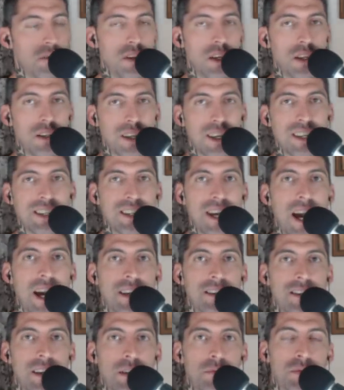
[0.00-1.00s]
these exact
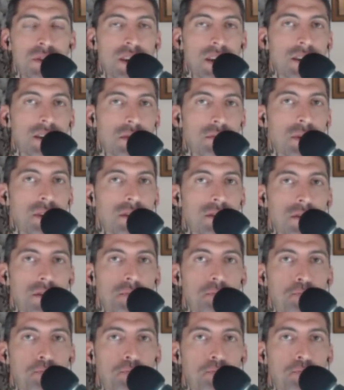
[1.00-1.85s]
same sentiments.